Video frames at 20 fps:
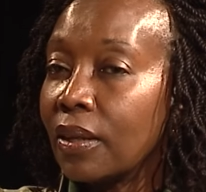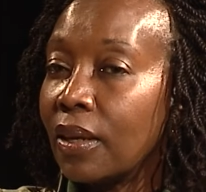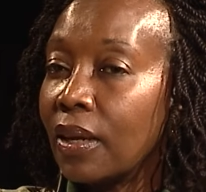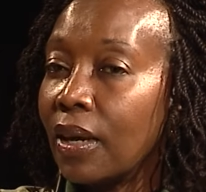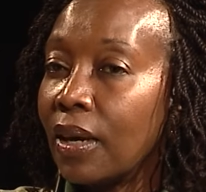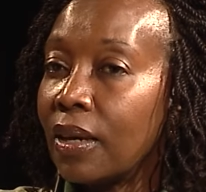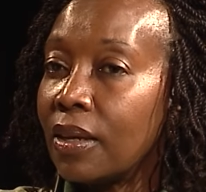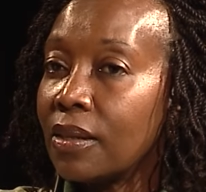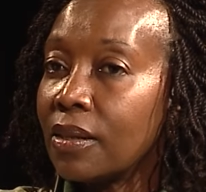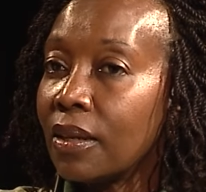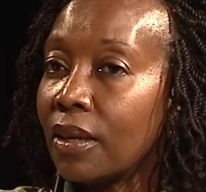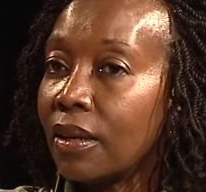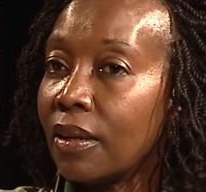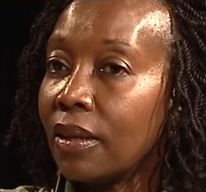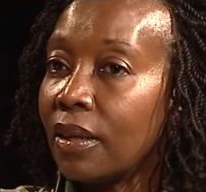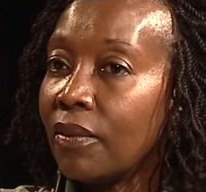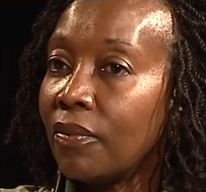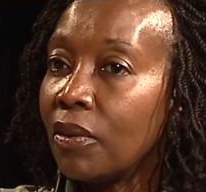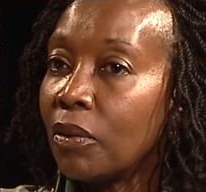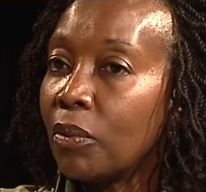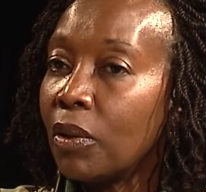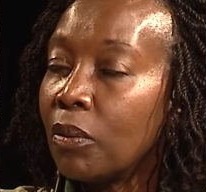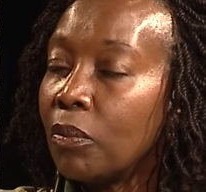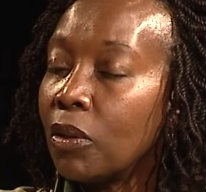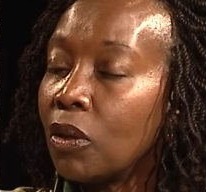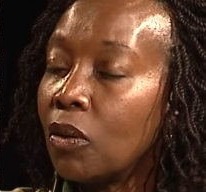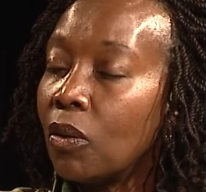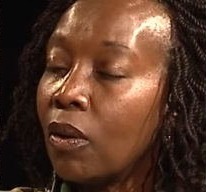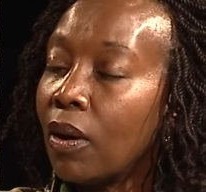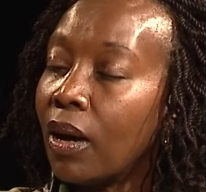And even when we
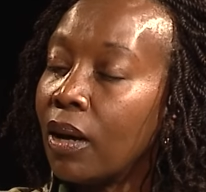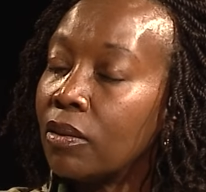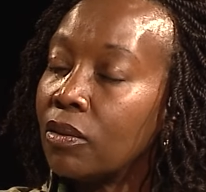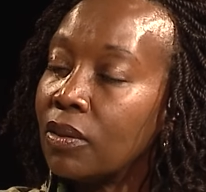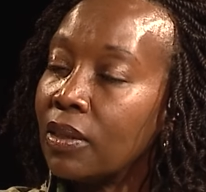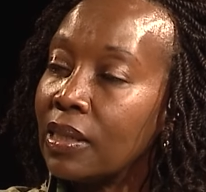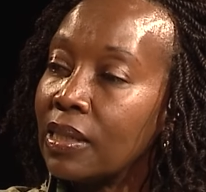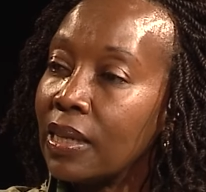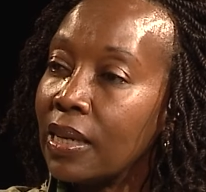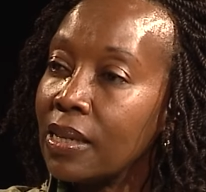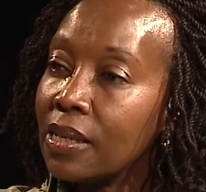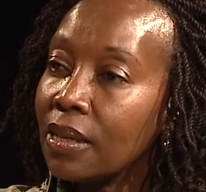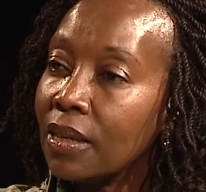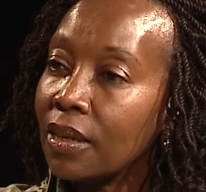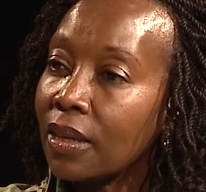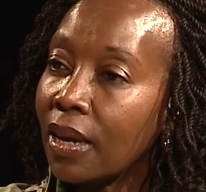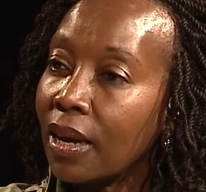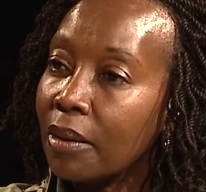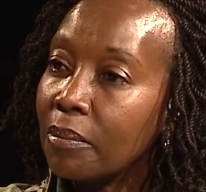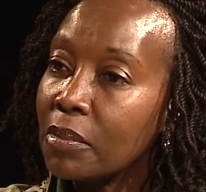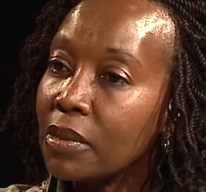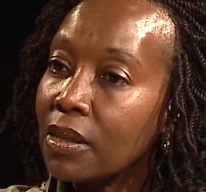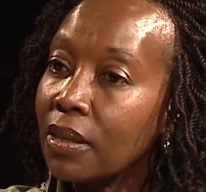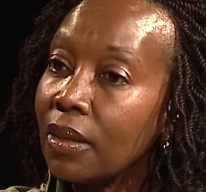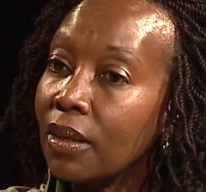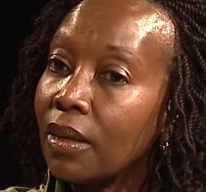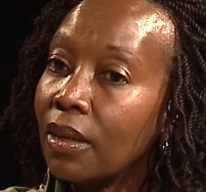go out to the tented camps,